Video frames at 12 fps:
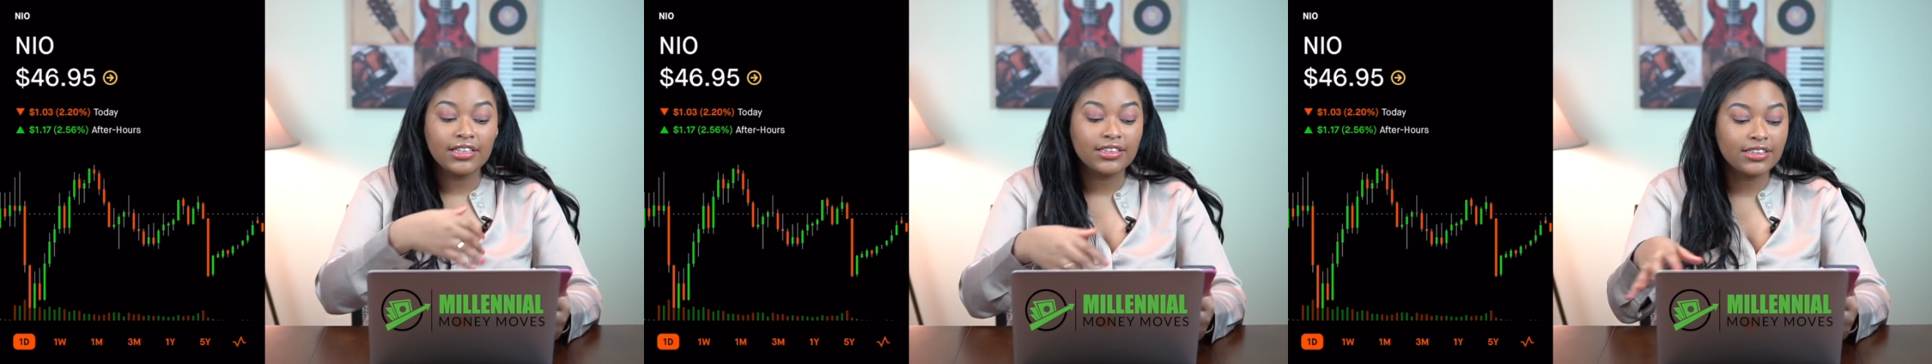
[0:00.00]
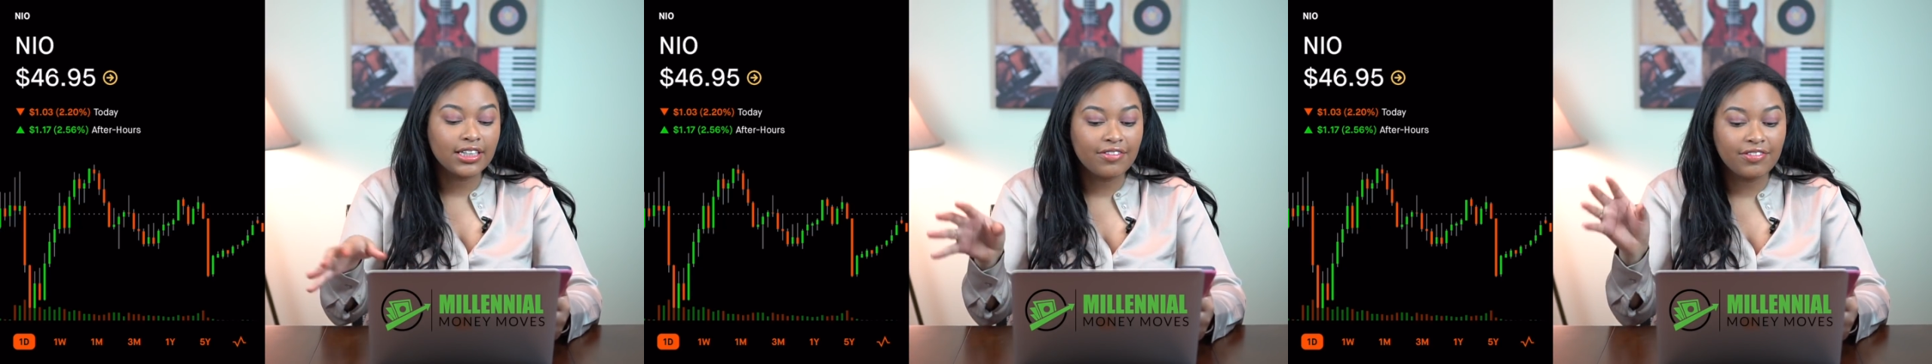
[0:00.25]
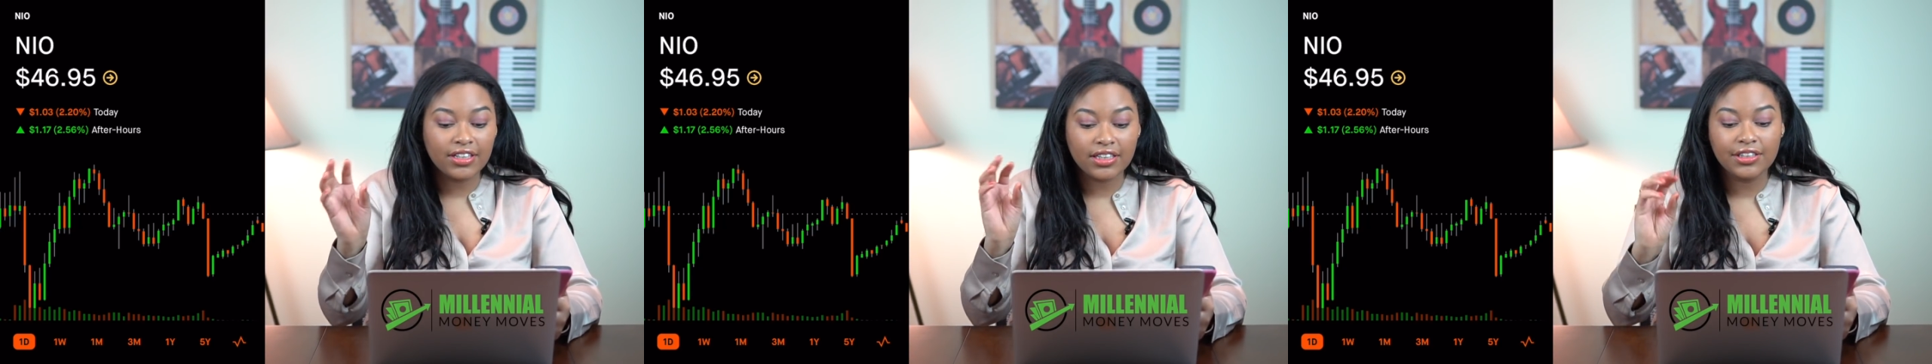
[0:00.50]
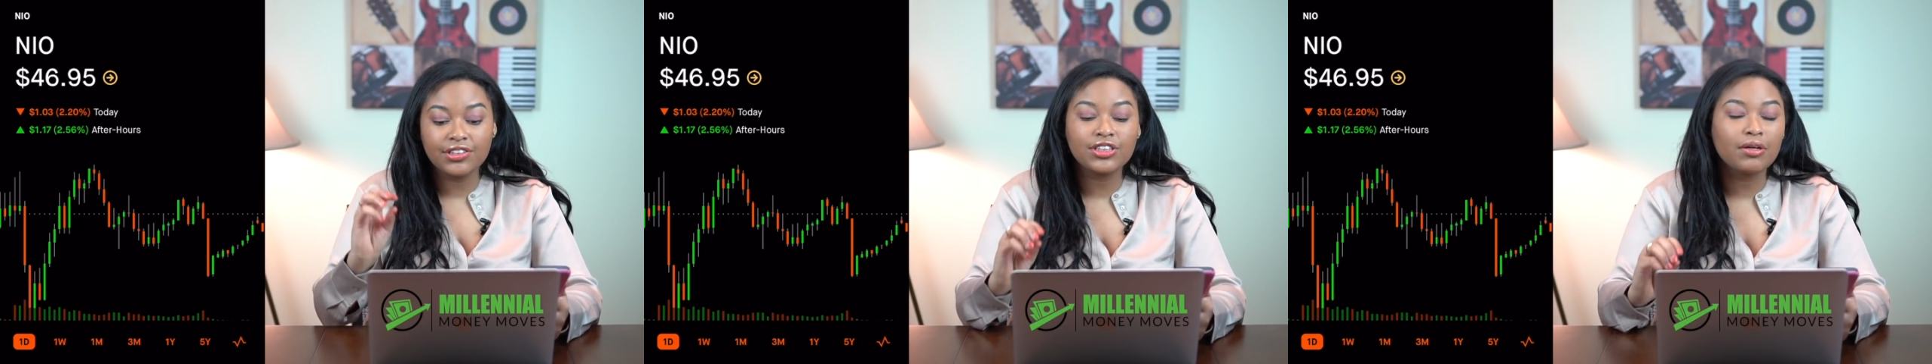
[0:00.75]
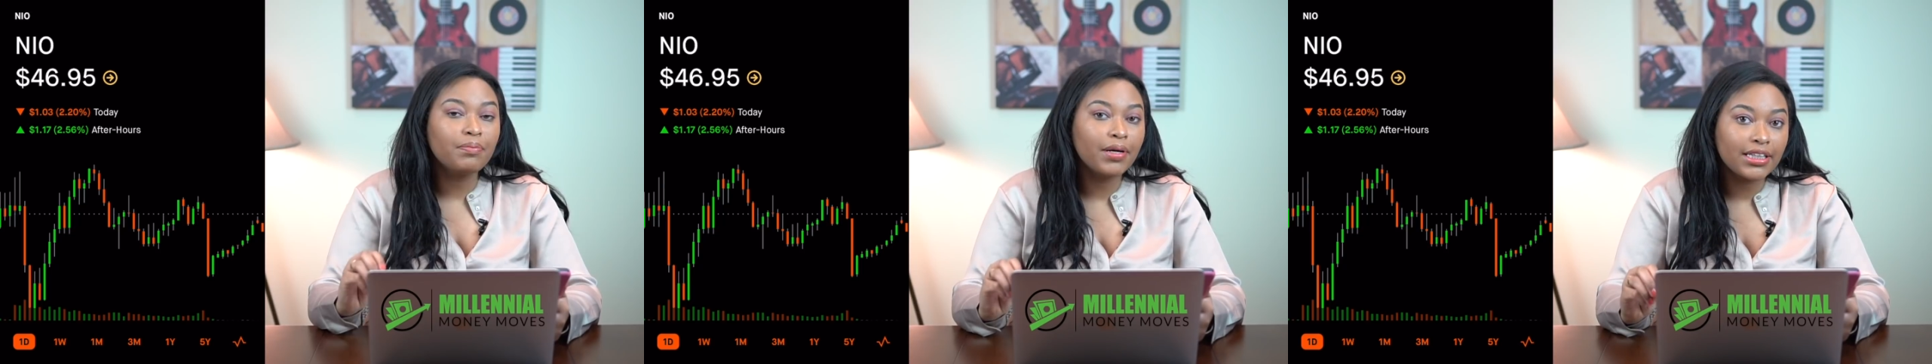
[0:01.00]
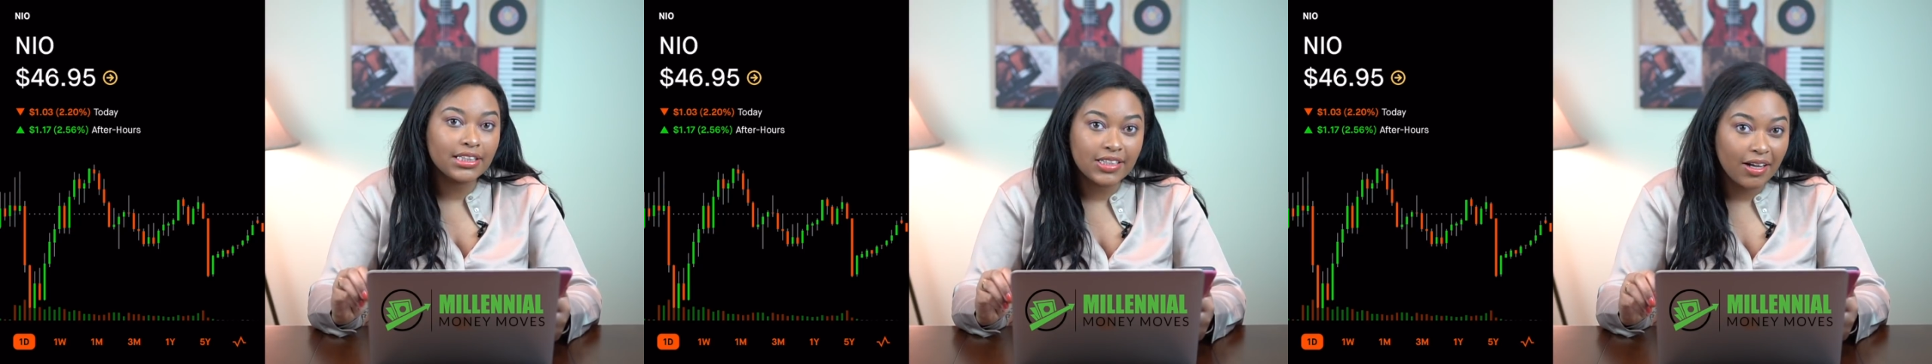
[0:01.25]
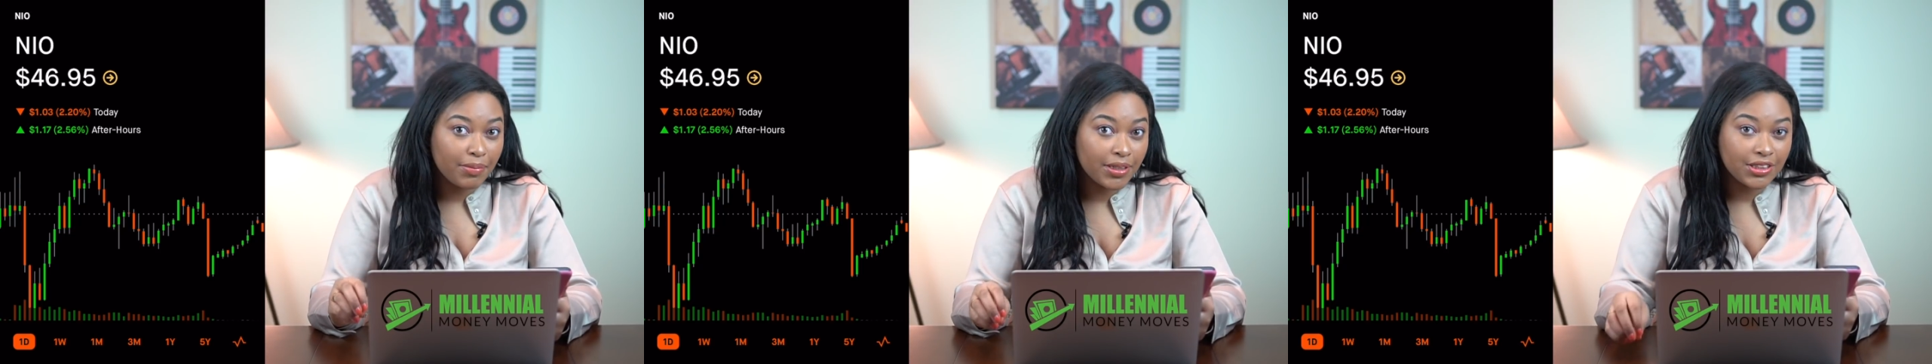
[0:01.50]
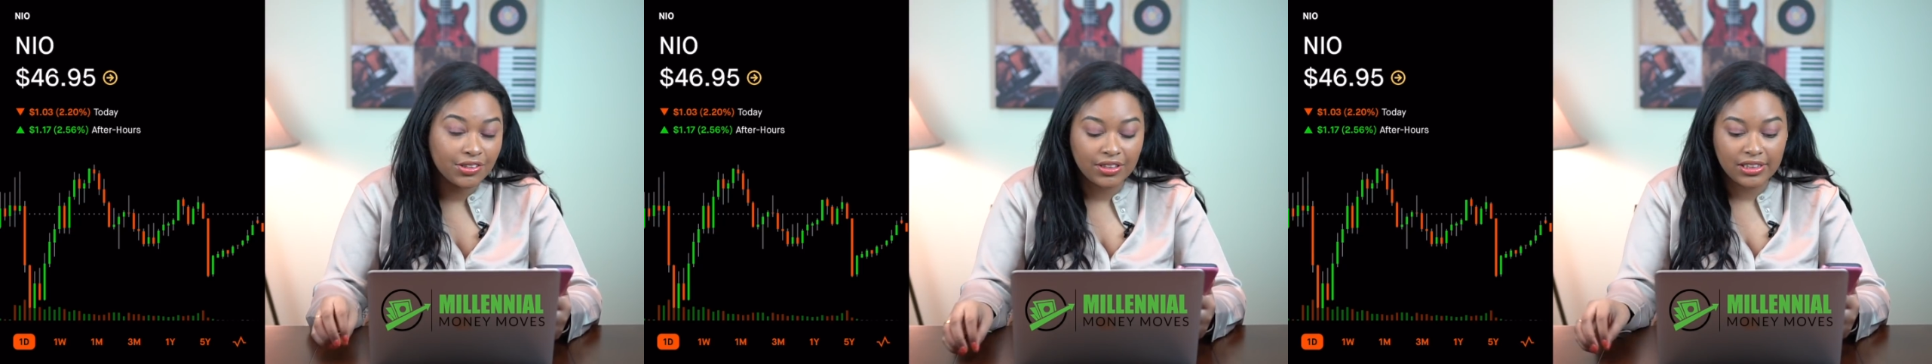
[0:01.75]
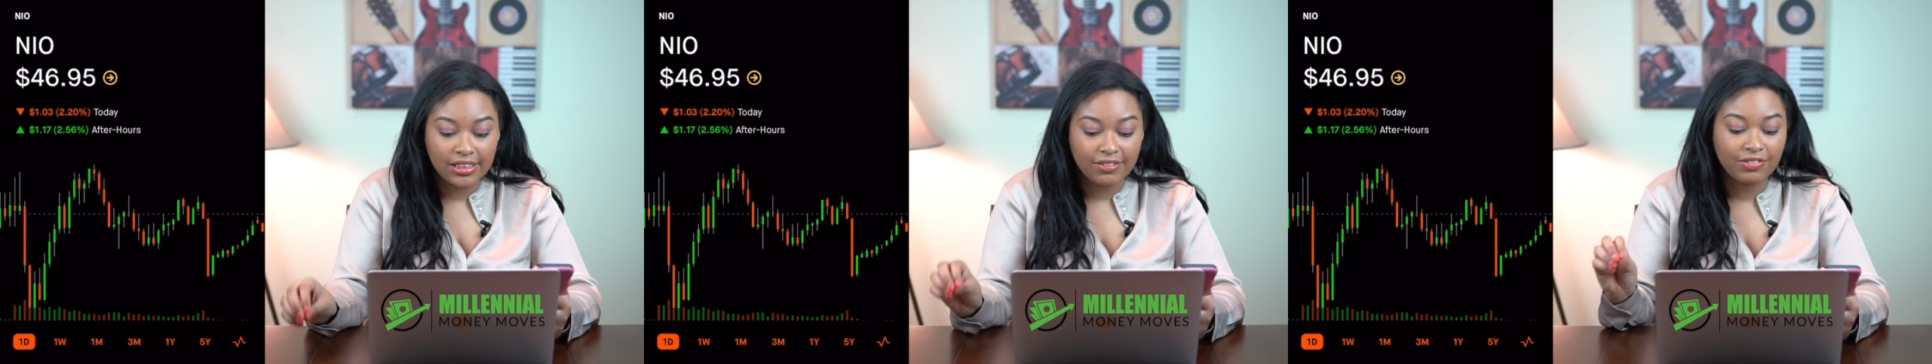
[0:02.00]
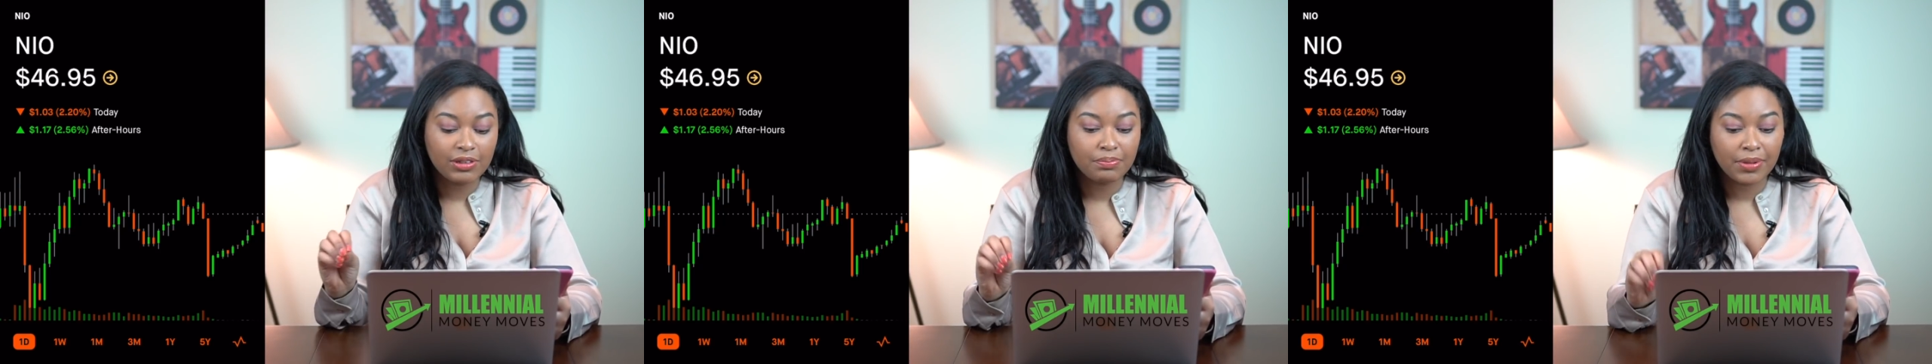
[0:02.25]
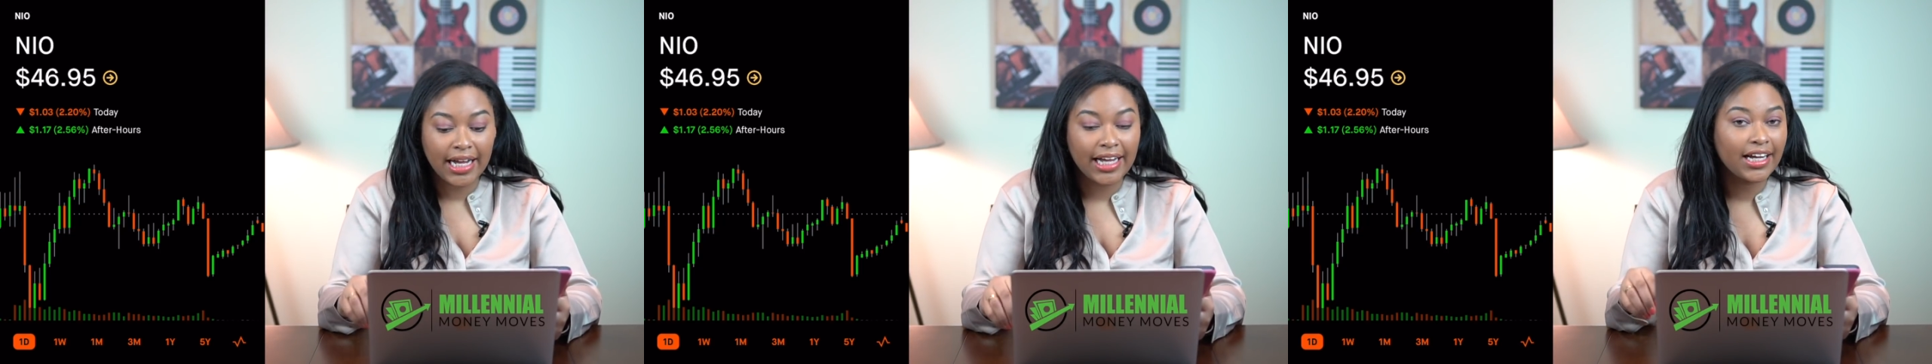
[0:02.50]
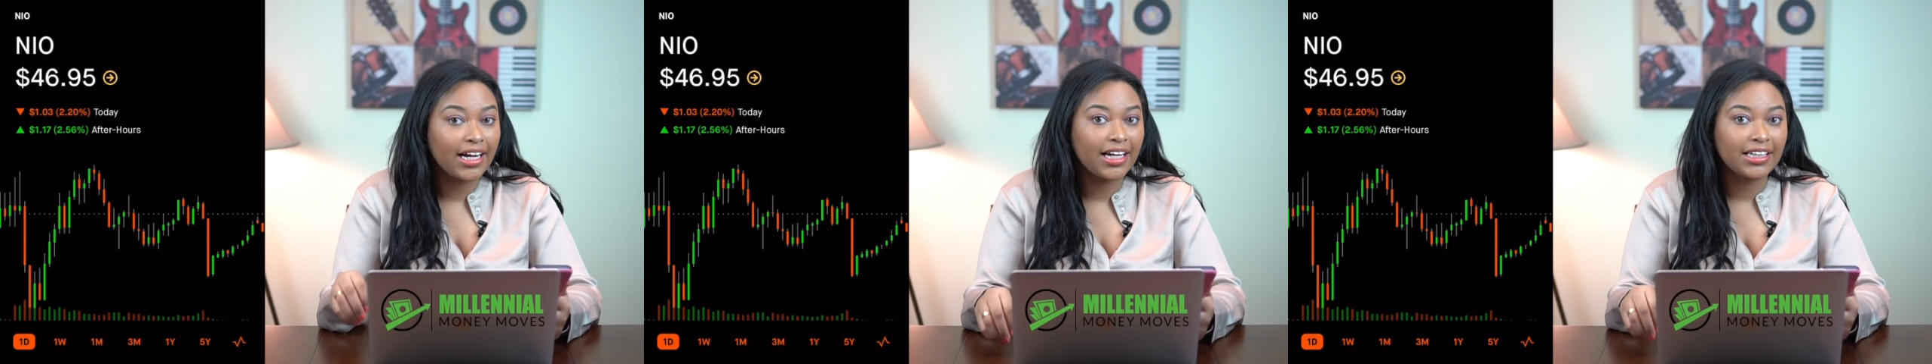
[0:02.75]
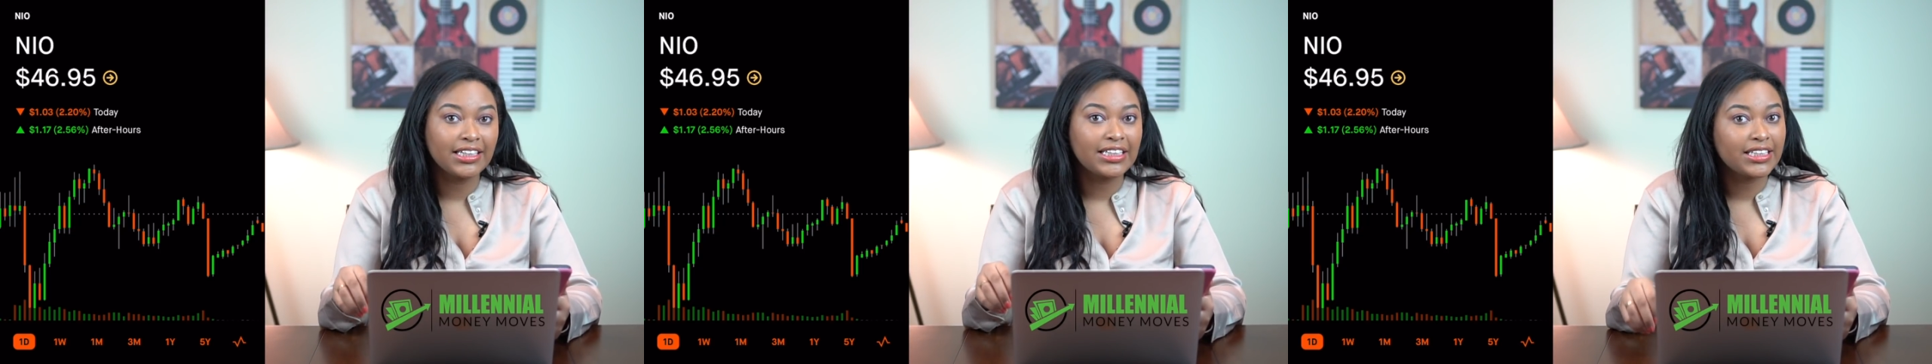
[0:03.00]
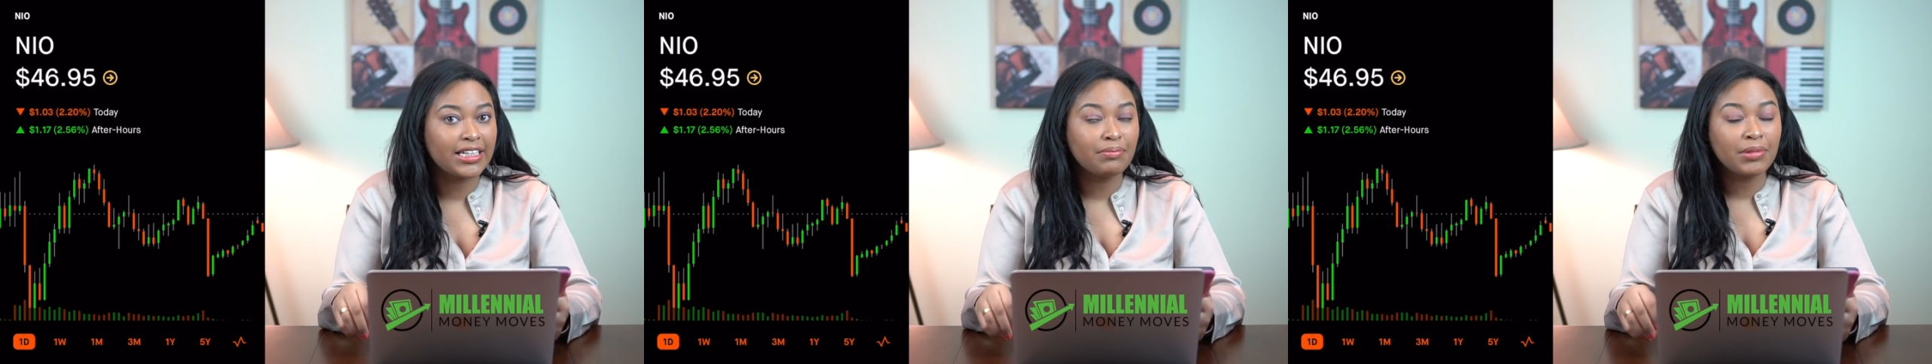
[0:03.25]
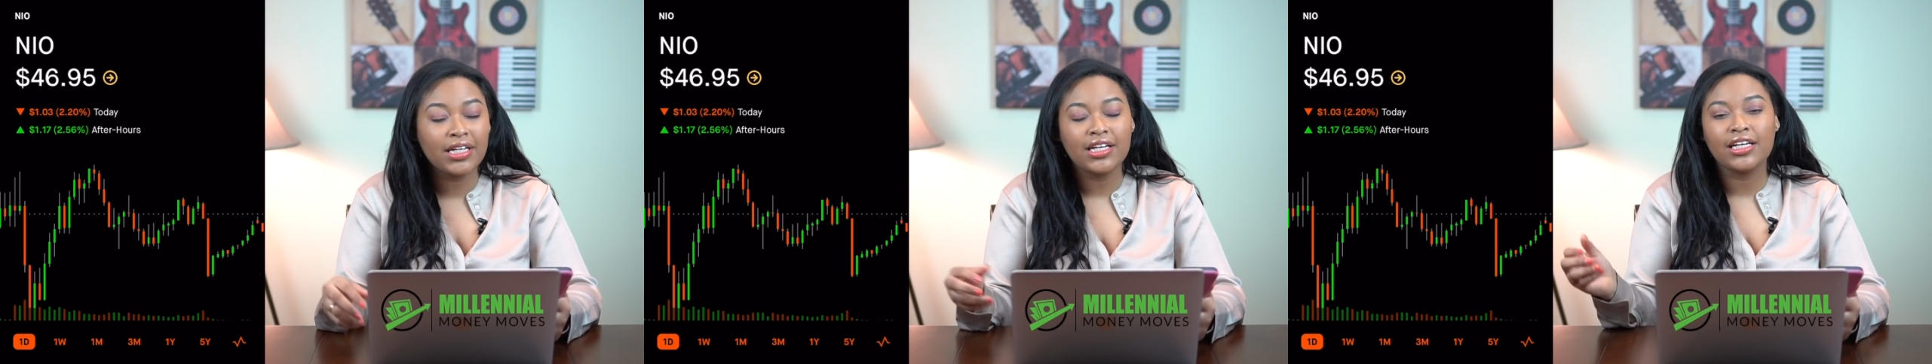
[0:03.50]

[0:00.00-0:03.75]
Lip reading: definitely jump on this opportunity for buying on the dip.